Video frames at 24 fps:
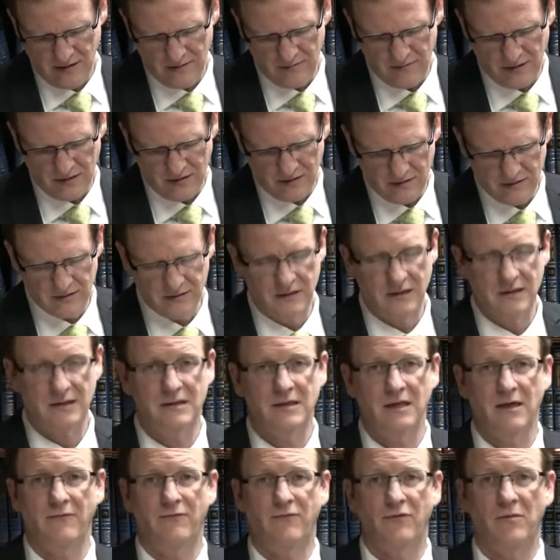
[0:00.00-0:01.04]
because they
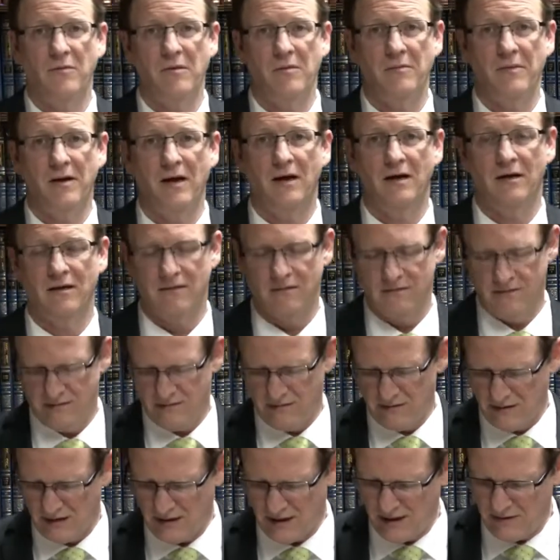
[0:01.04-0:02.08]
serve from among
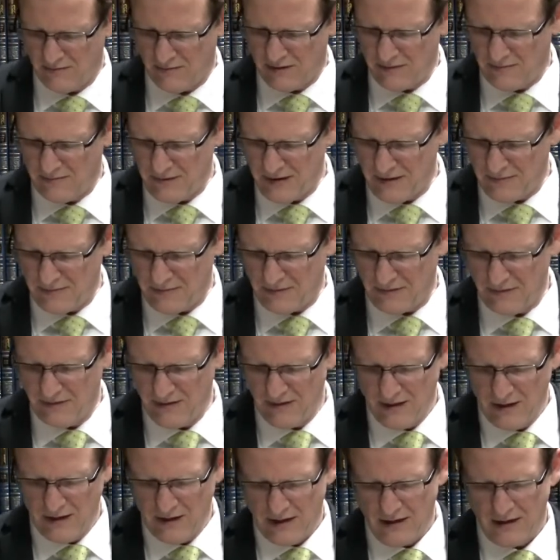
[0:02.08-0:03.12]
the common people,
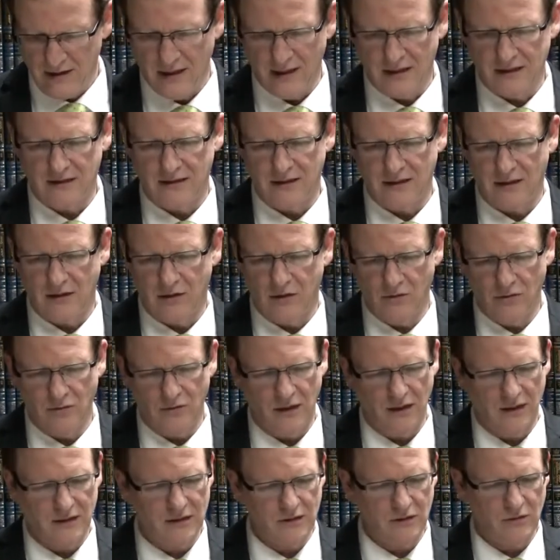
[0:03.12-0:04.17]
that's
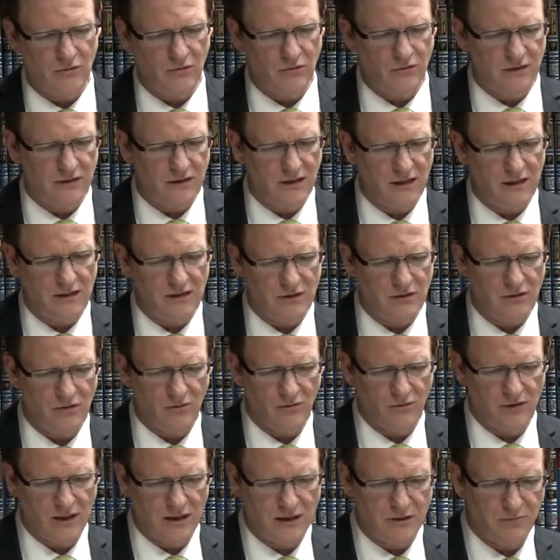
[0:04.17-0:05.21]
exclude king. So,
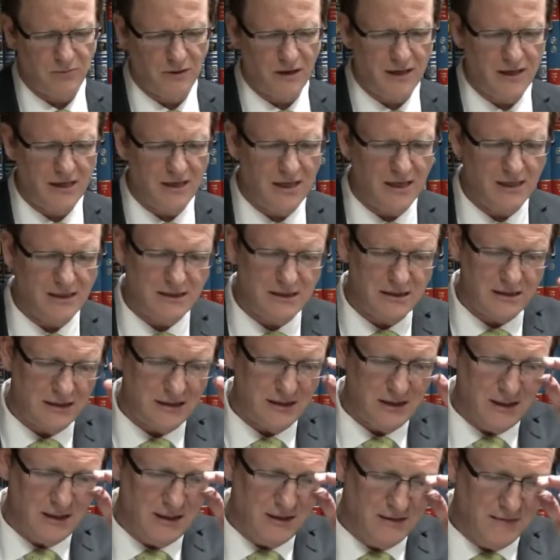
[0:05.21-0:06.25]
we explained
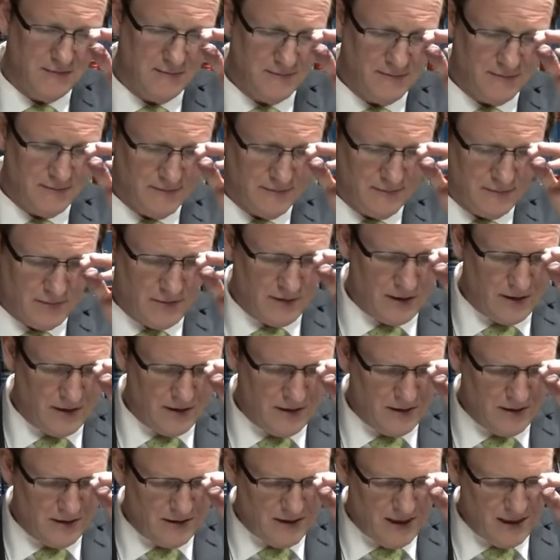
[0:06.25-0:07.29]
yesterday
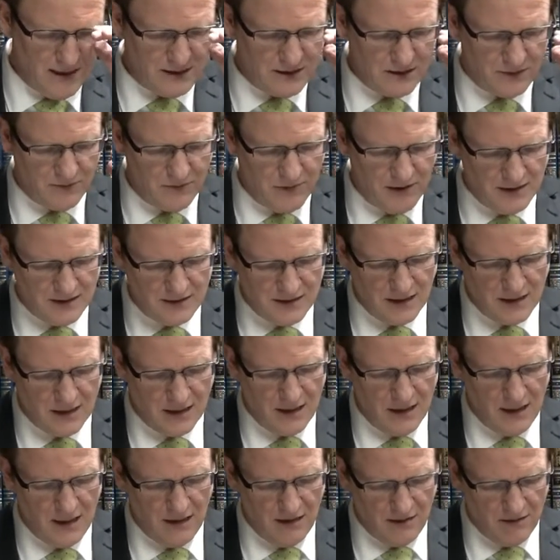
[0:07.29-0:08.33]
that that's
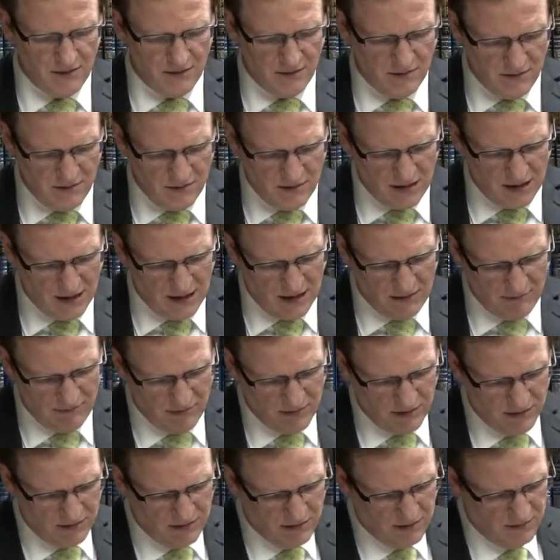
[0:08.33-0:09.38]
basically uh,
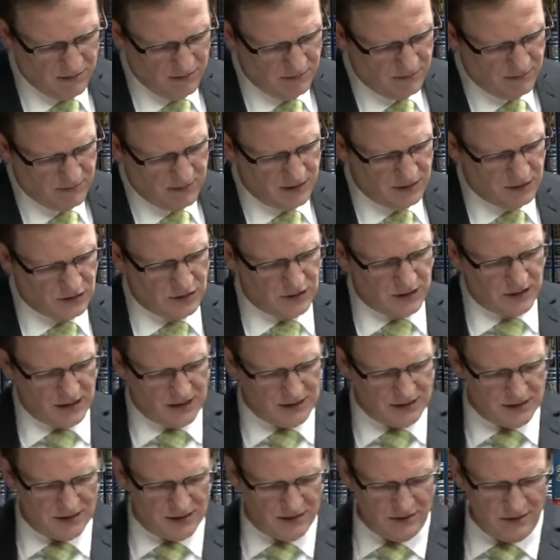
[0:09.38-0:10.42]
teaching
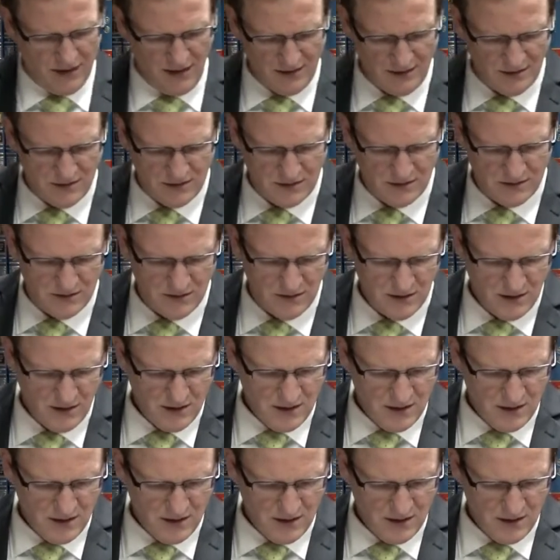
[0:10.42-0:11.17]
us that that's